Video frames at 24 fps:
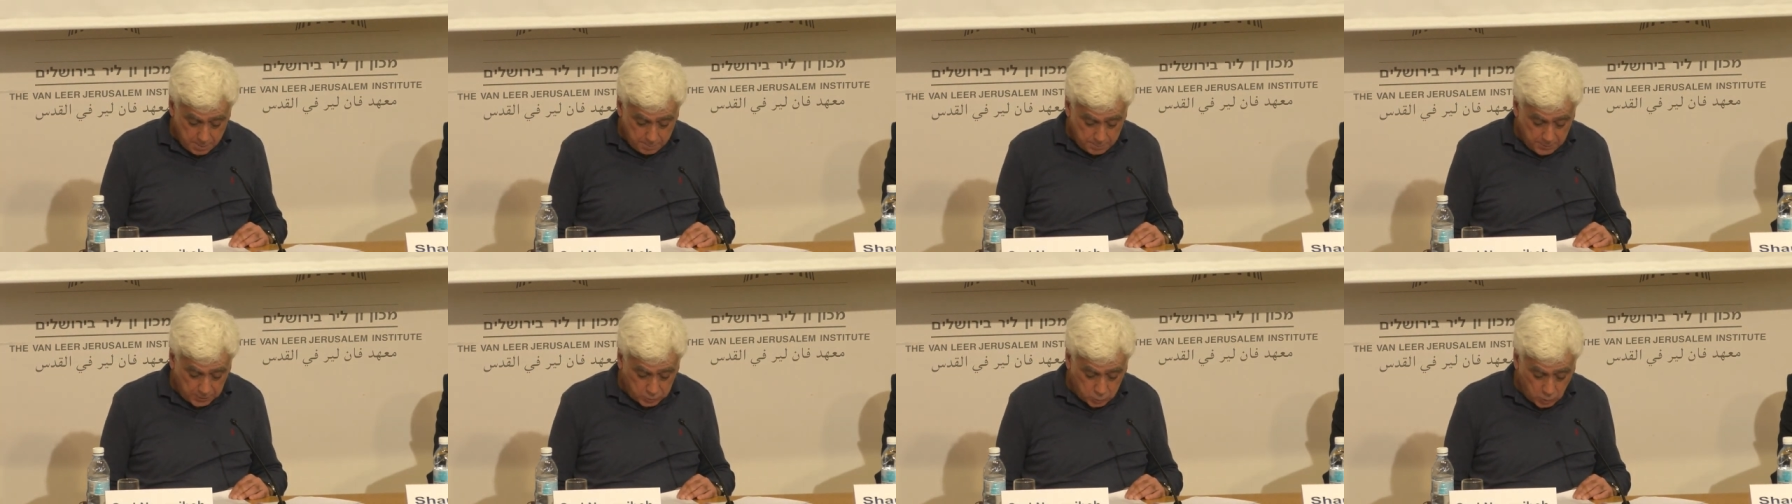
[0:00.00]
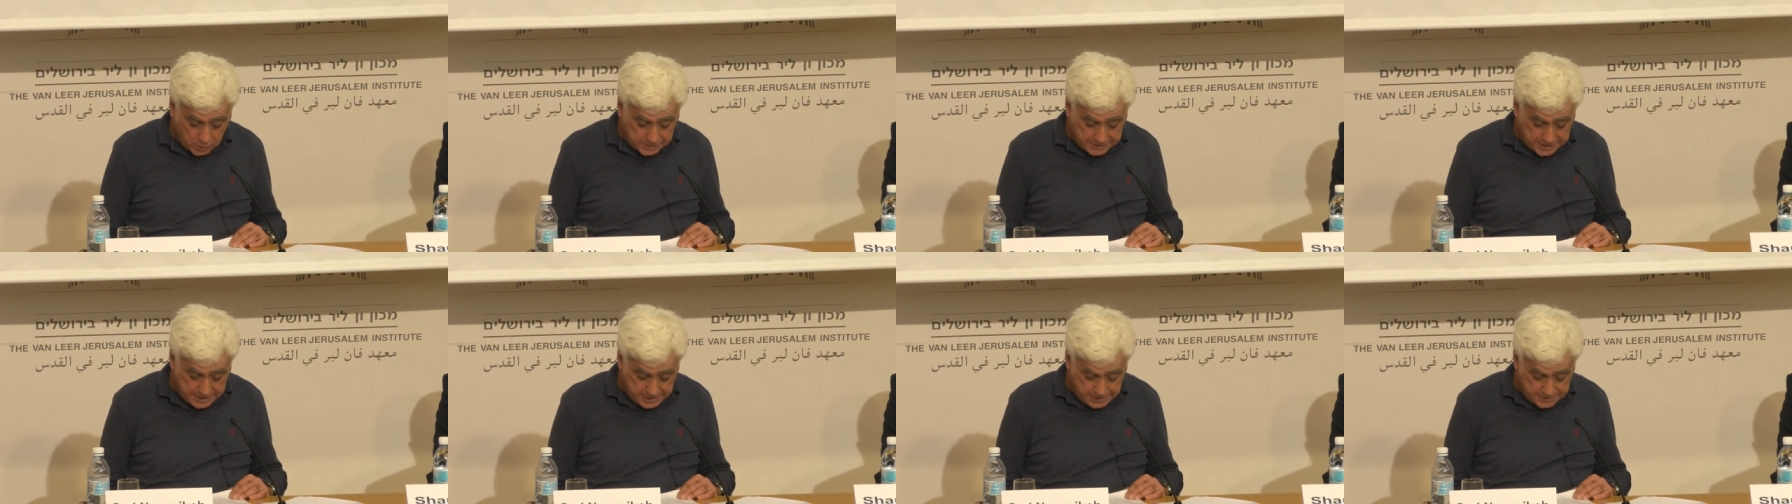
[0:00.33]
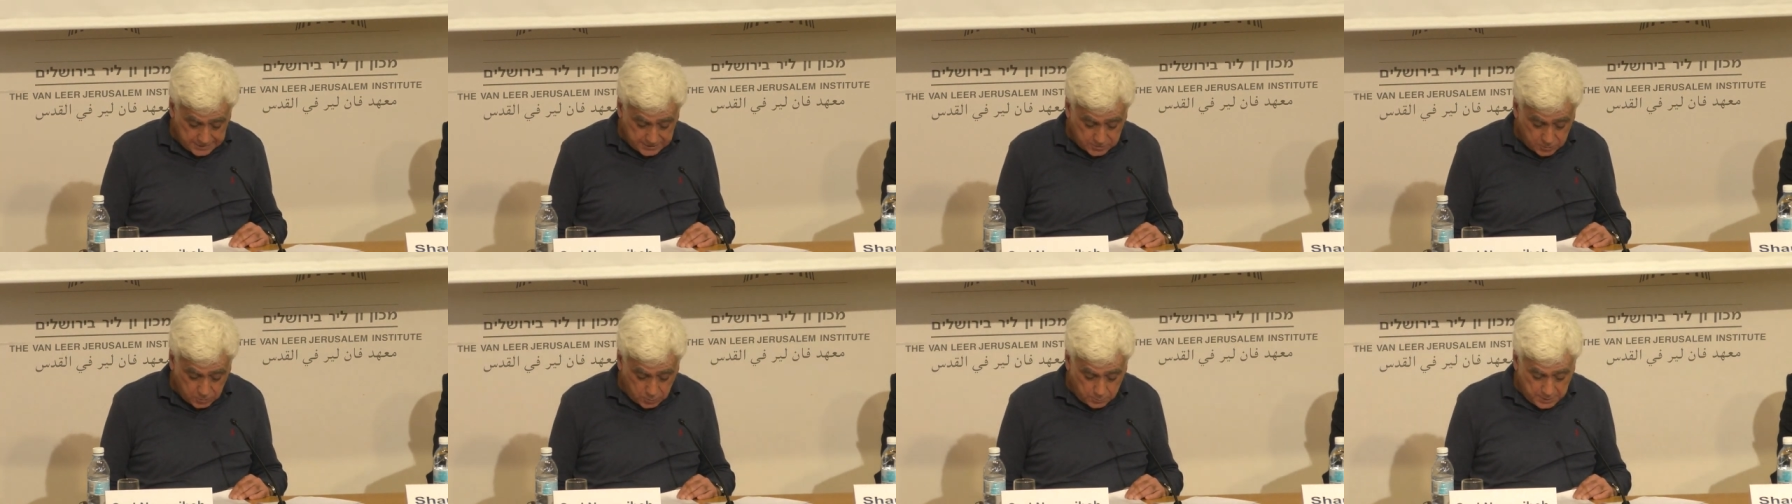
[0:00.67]
But what
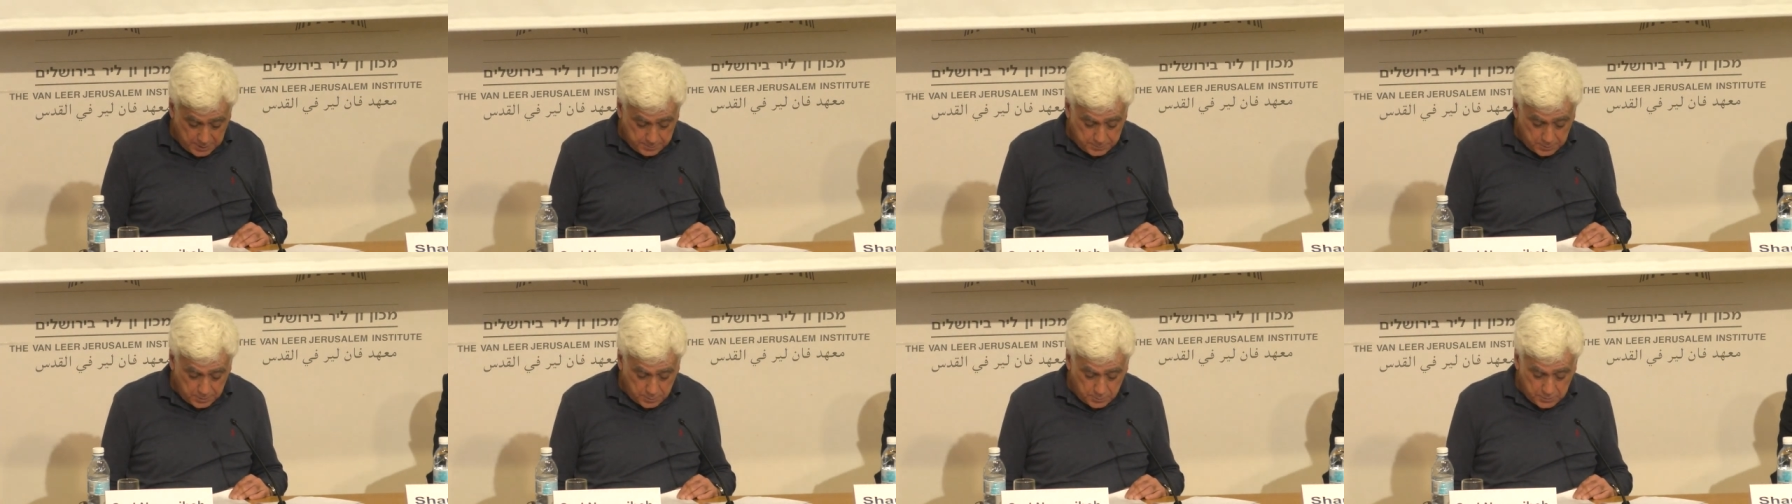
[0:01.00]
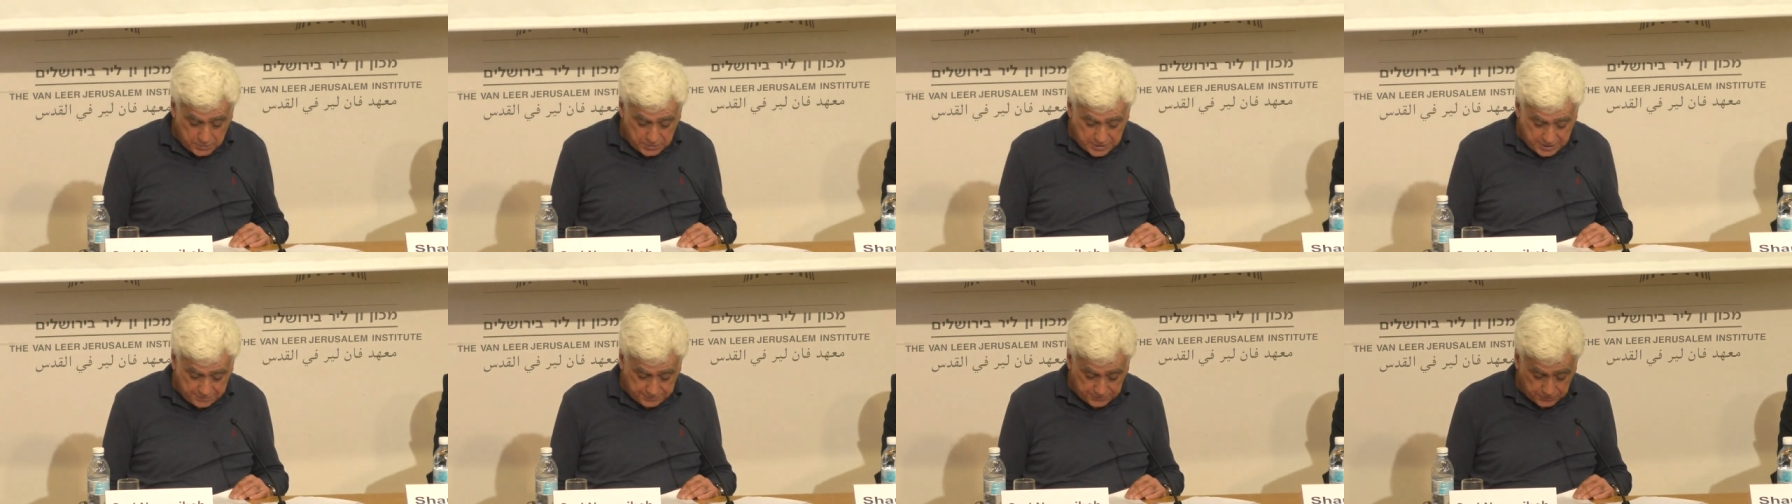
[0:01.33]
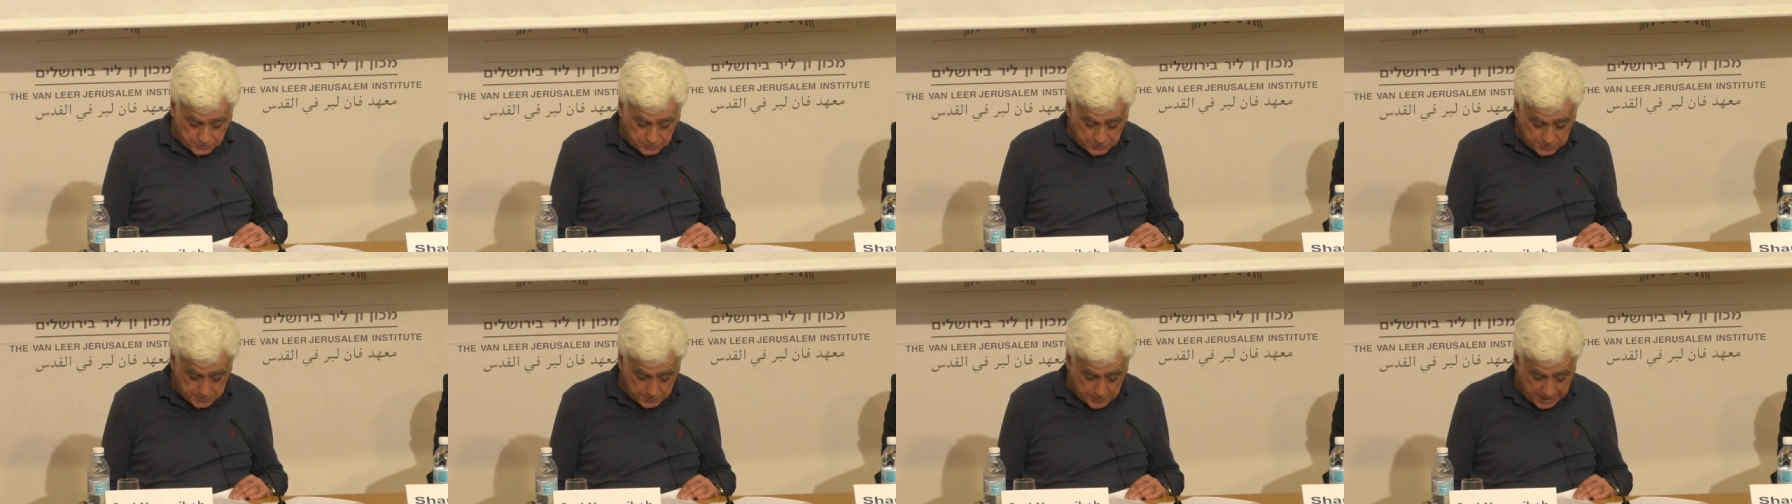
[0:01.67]
else could people bereft
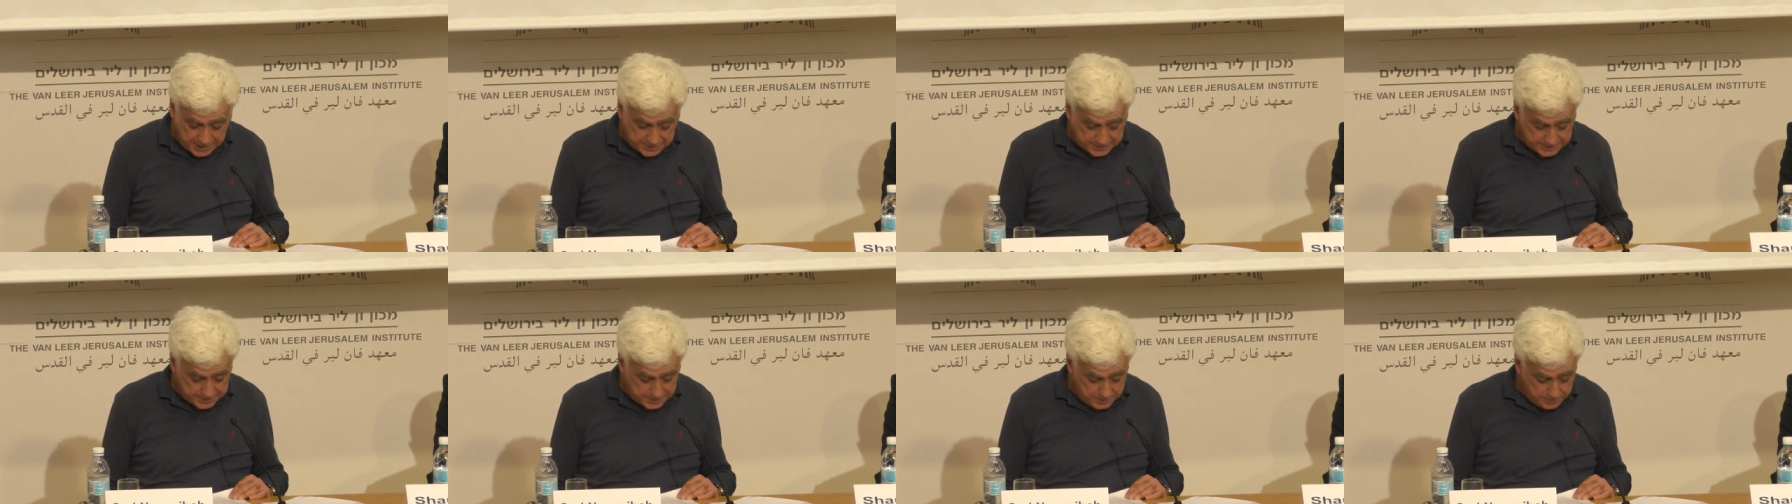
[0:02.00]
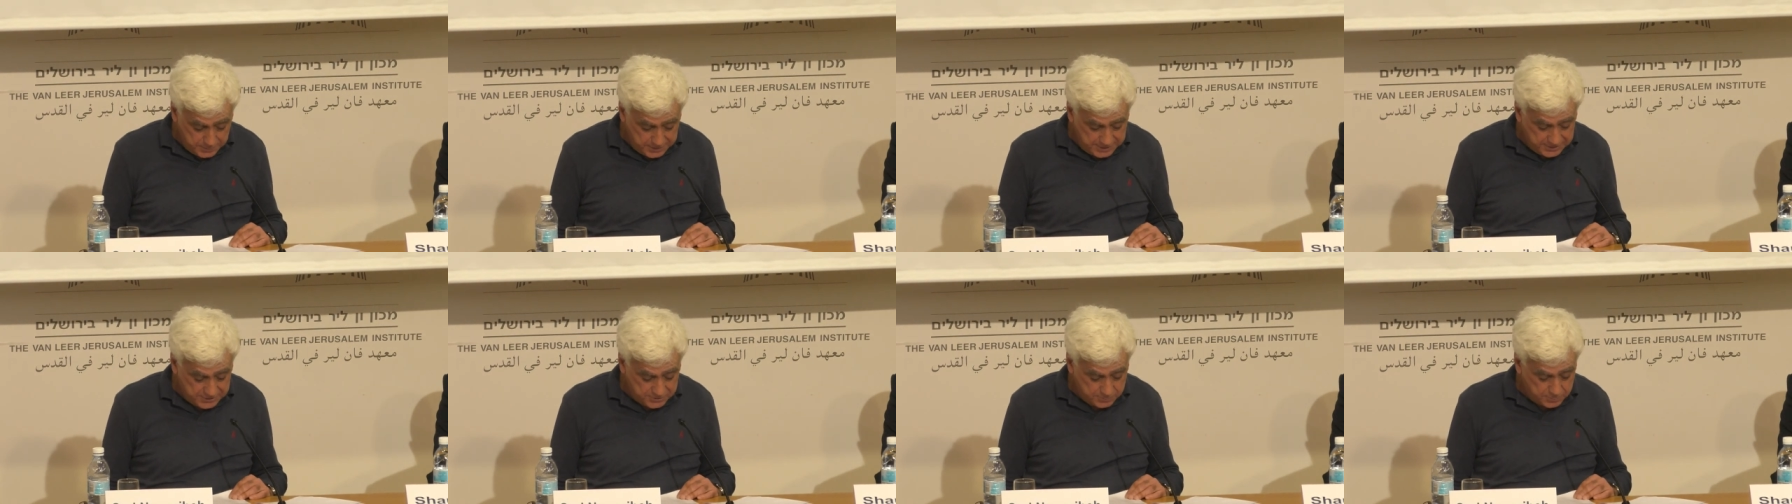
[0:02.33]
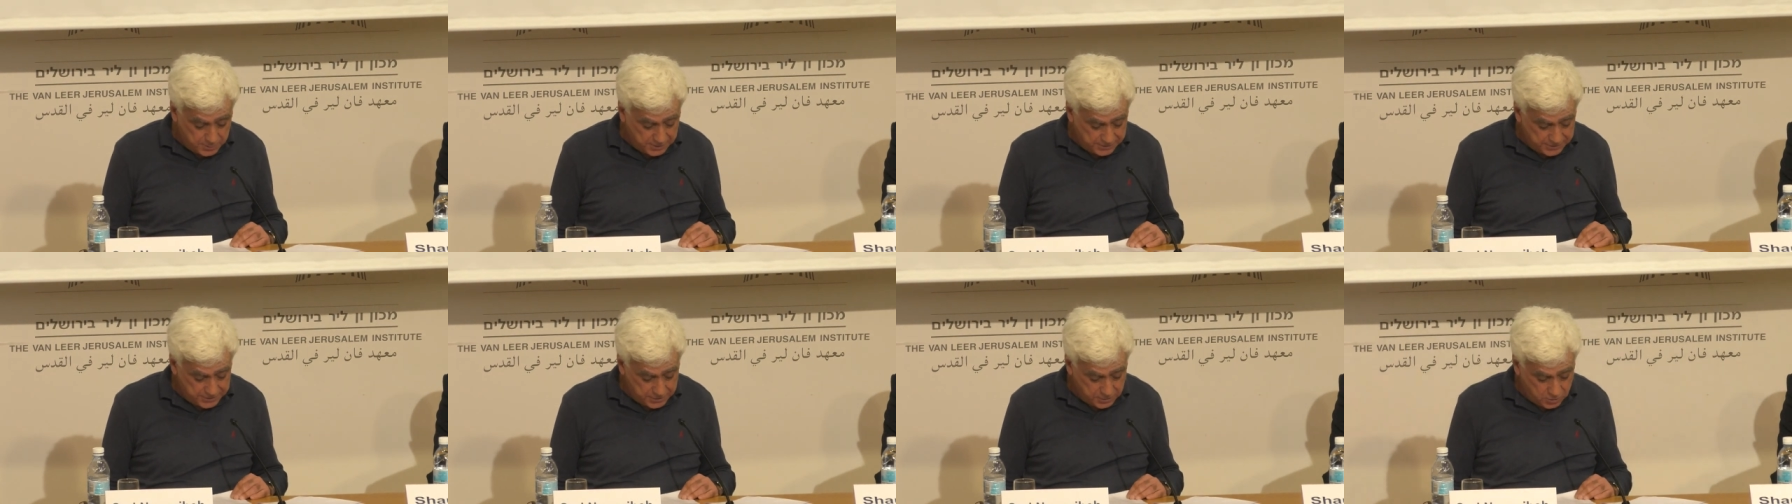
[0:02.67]
of space and means
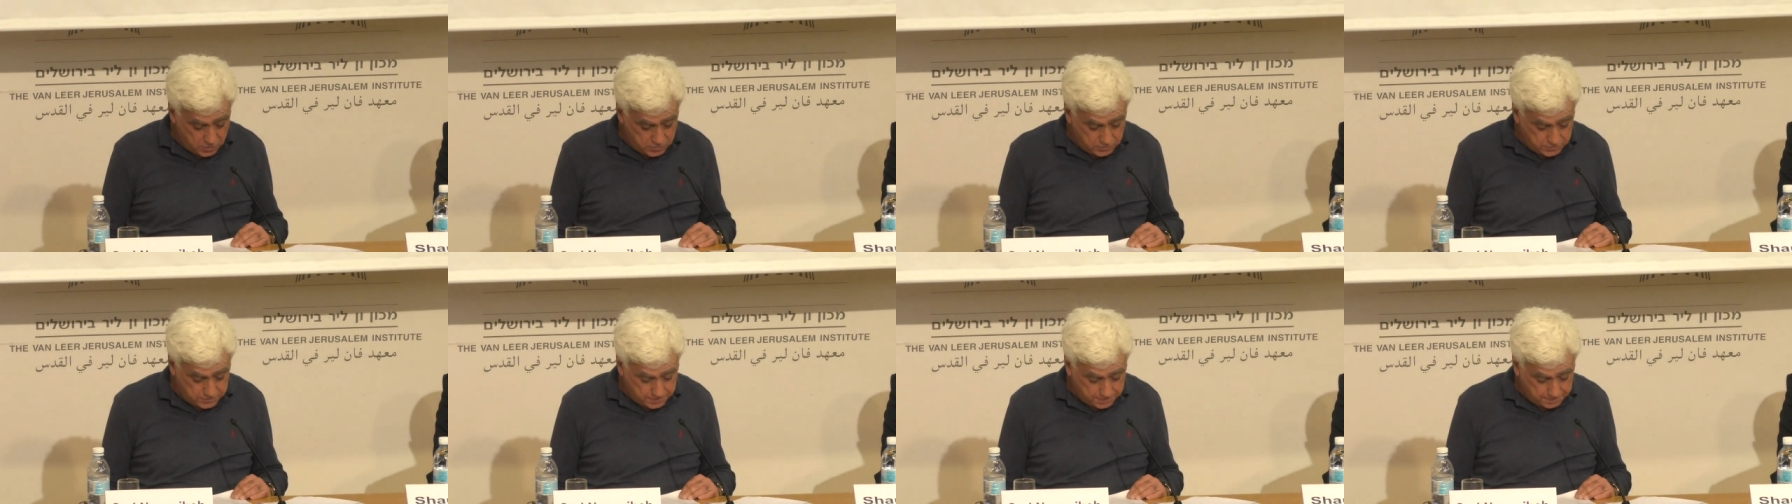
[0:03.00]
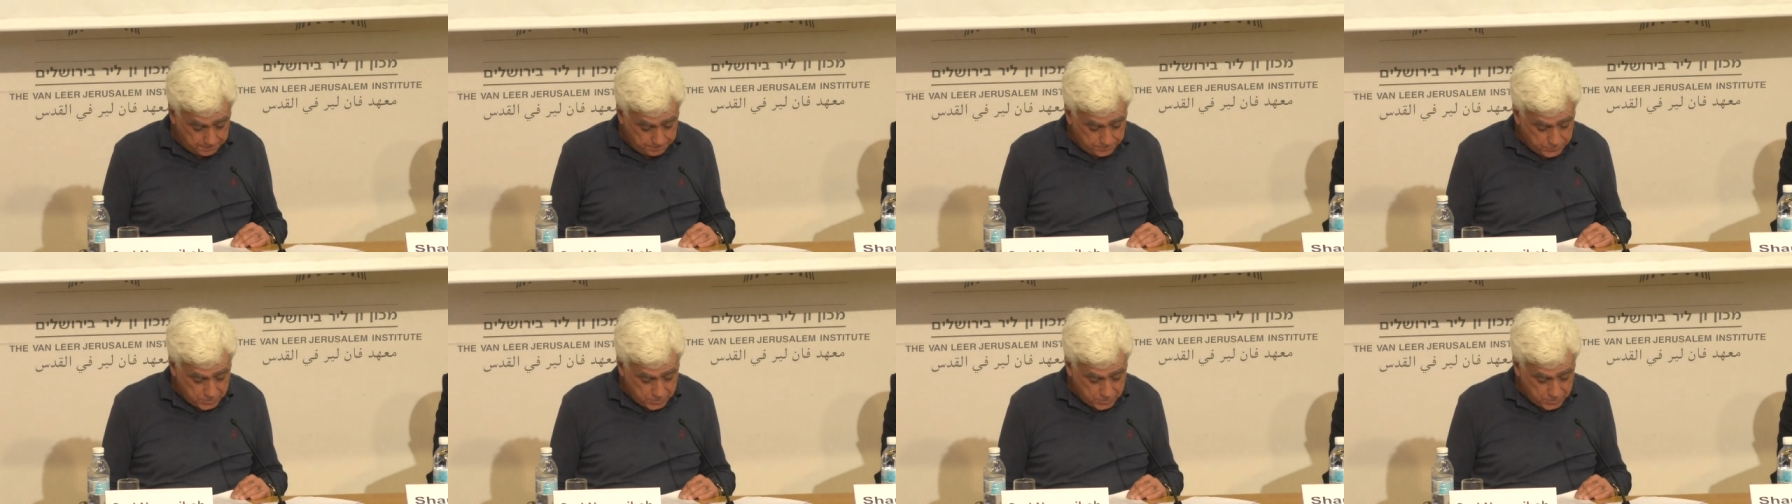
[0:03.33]
but their own,